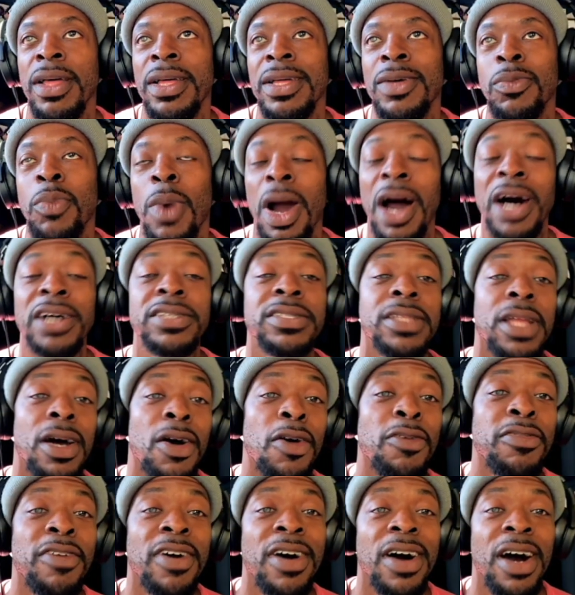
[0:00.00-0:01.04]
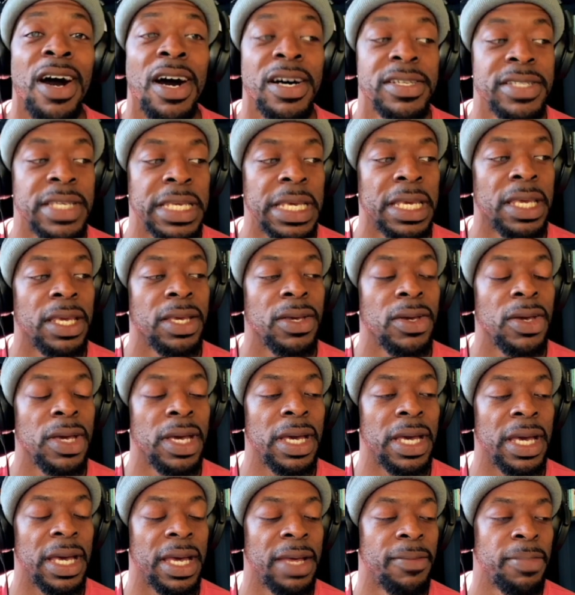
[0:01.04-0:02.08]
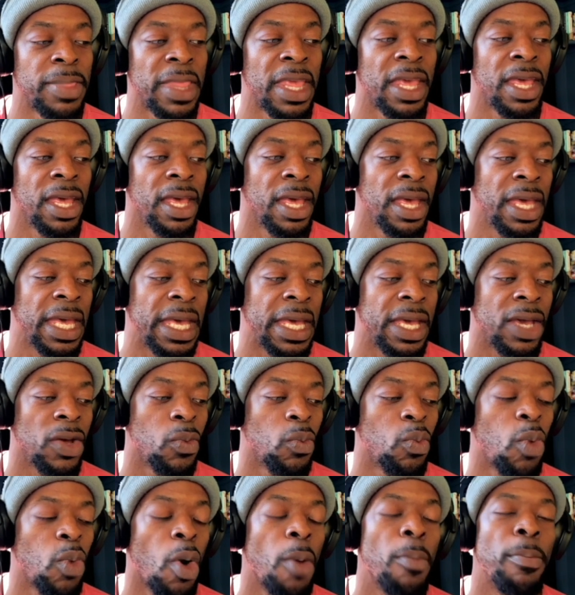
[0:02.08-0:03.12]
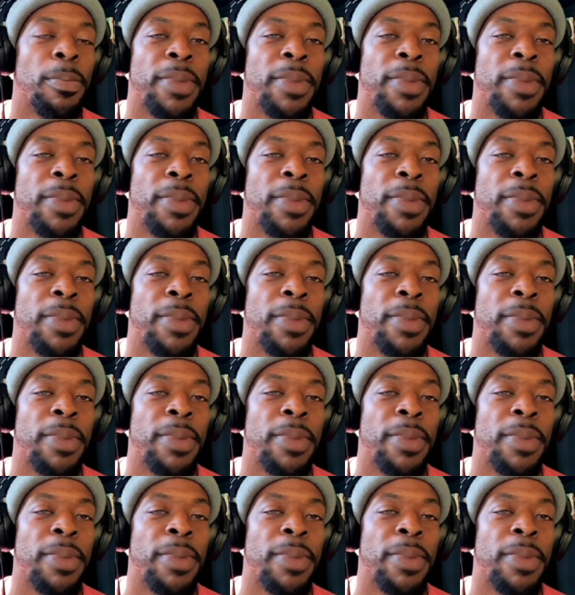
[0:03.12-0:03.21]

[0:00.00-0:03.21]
well, I'll start off asking, what